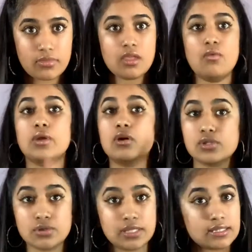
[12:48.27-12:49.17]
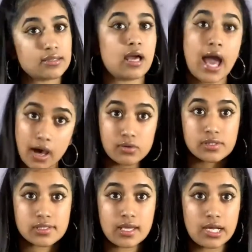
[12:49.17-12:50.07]
We go to this
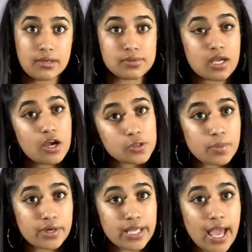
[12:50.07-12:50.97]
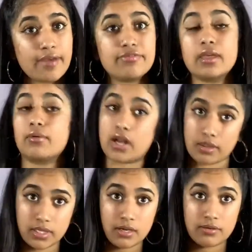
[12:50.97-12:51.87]
house that it was a house party at, they were
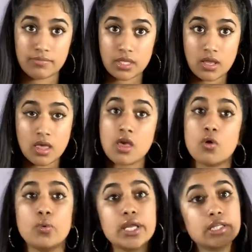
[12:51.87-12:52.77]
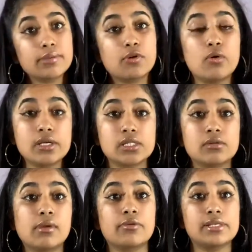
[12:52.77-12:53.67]
not there. We end up going to
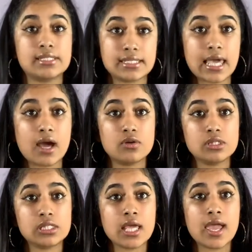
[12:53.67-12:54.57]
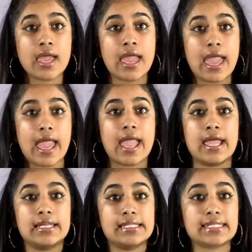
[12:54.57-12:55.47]
Maurice's house
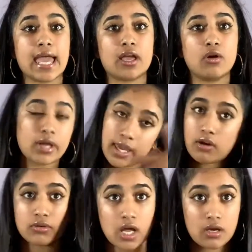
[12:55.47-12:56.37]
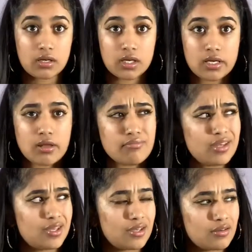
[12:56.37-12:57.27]
and he's like, okay, go knock. And I'm
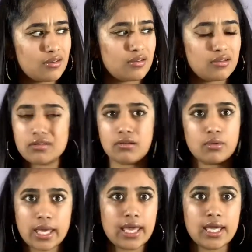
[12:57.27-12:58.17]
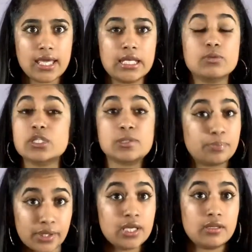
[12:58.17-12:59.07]
like, okay. And it was
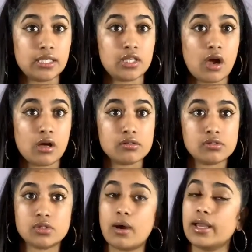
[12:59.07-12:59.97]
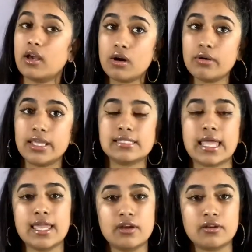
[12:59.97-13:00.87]
sprinkling, y'all. So I go and he's
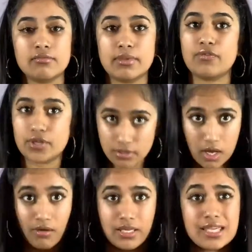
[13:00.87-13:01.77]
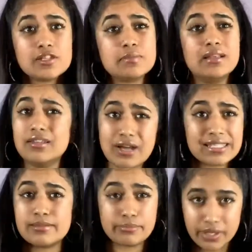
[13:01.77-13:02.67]
like, here, before you go, he gives me a little
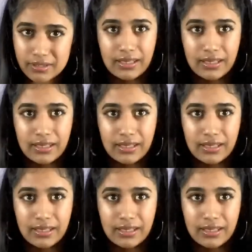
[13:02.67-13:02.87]
ass umbrella.